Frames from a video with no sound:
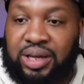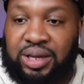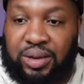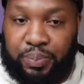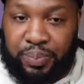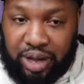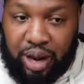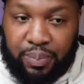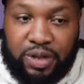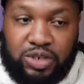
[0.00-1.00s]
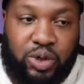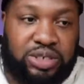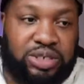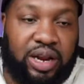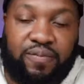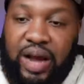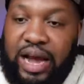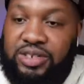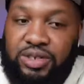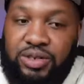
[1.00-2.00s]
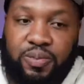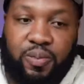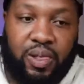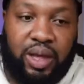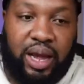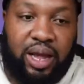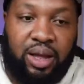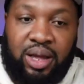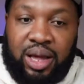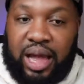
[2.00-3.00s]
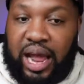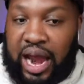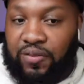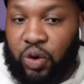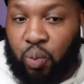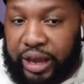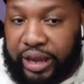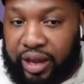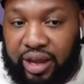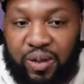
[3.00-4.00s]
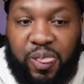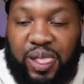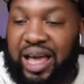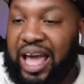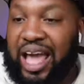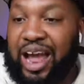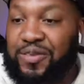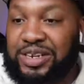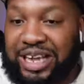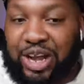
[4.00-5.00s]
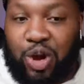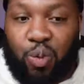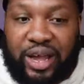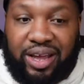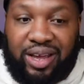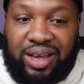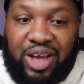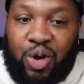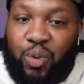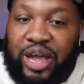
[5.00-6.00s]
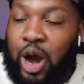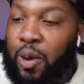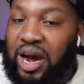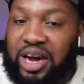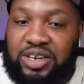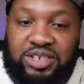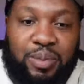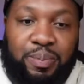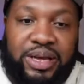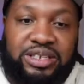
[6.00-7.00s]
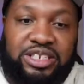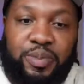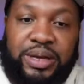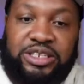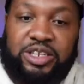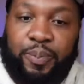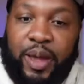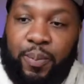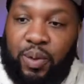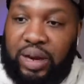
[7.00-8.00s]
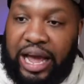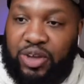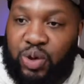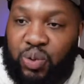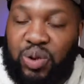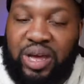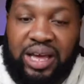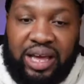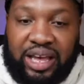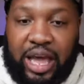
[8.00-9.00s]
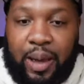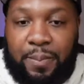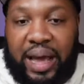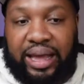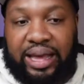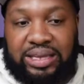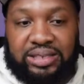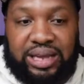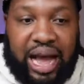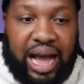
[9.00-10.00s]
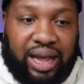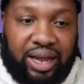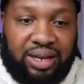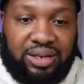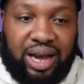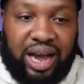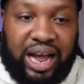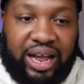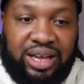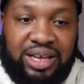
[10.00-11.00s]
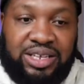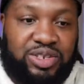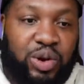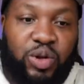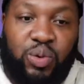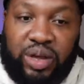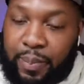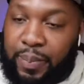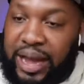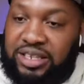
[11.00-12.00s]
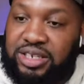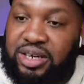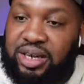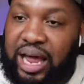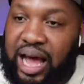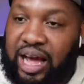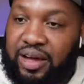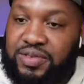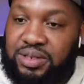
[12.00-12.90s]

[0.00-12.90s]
Become the trusted advisor. Okay. Every week, every single week, we help hundreds of busy people like you get back inside. All right. So that you can get back to your lives.